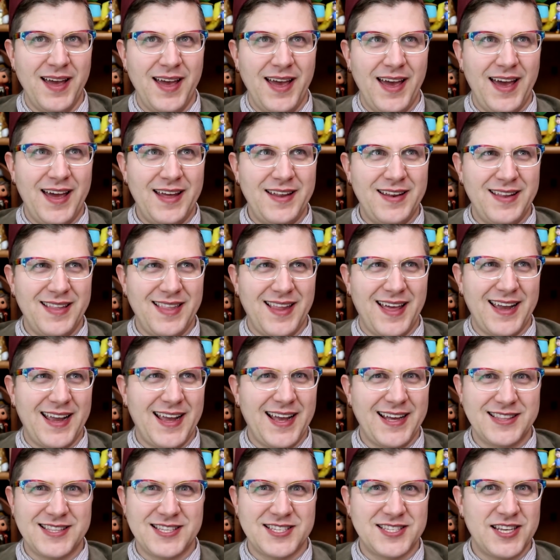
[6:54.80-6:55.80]
and like
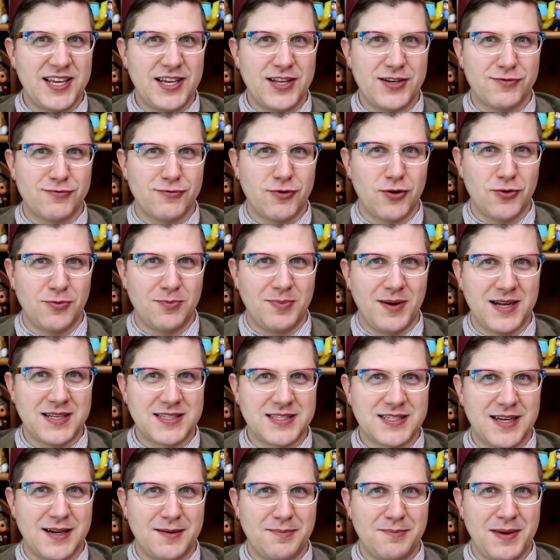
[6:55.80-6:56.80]
had the Santa
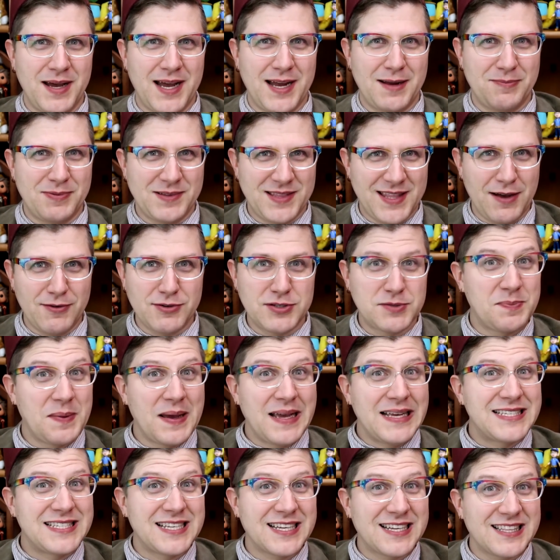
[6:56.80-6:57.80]
robots come back, but that was
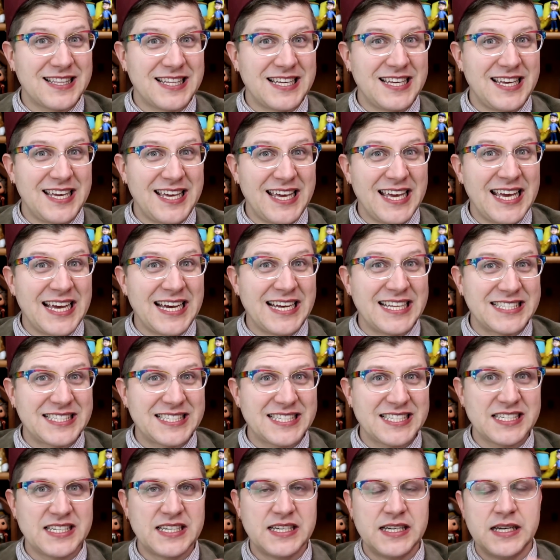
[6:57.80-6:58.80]
basically
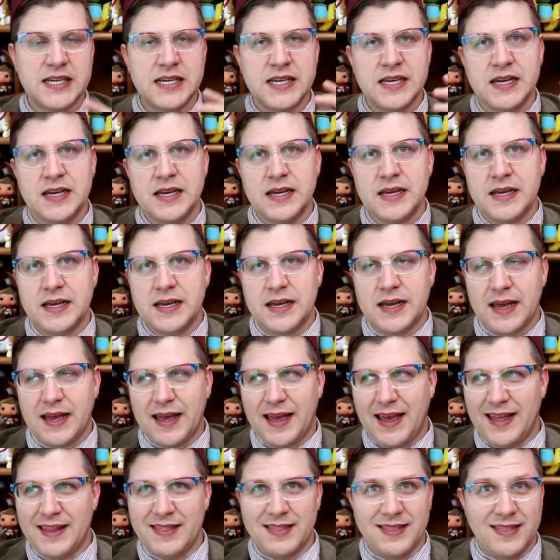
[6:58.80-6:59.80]
it.
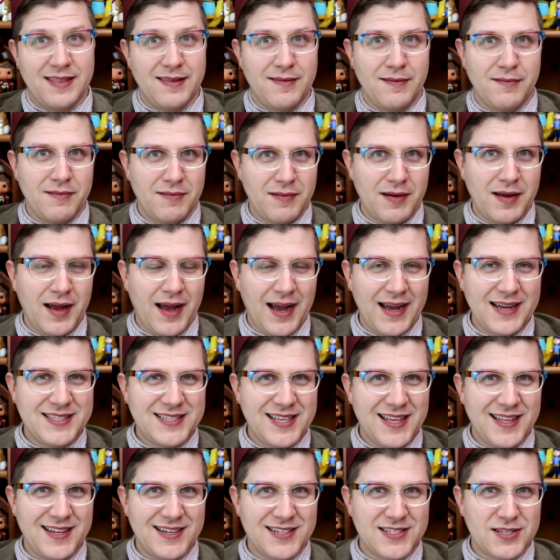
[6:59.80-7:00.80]
And I
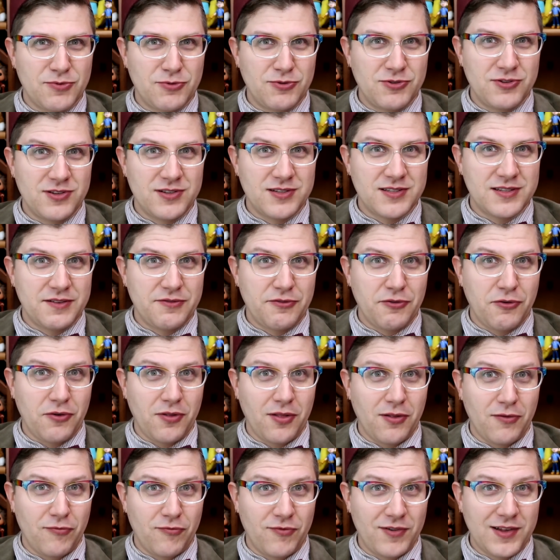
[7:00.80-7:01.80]
say that as someone who doesn't
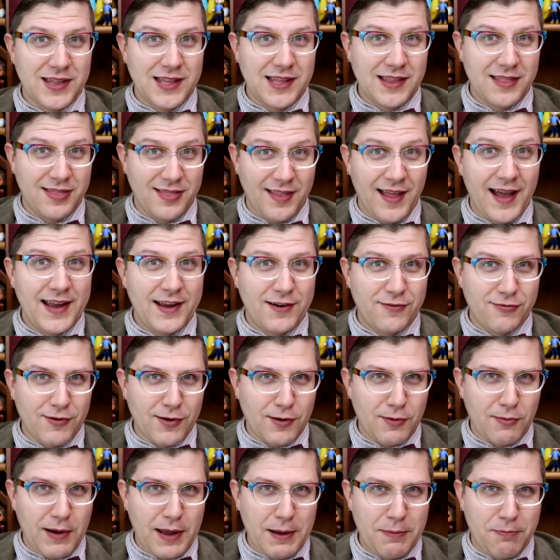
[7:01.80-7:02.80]
even really like
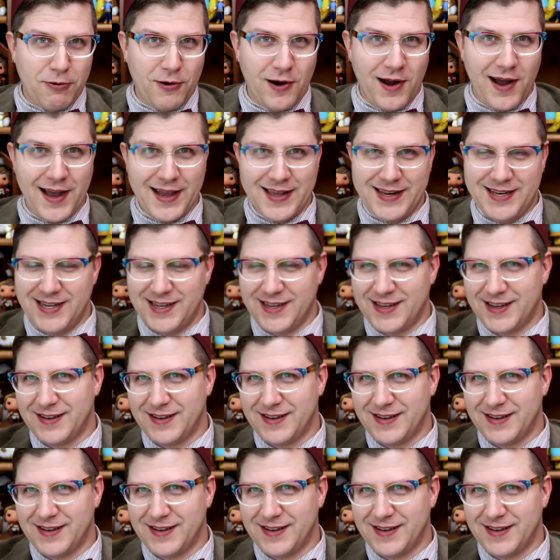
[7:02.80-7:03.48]
Runaway Bride,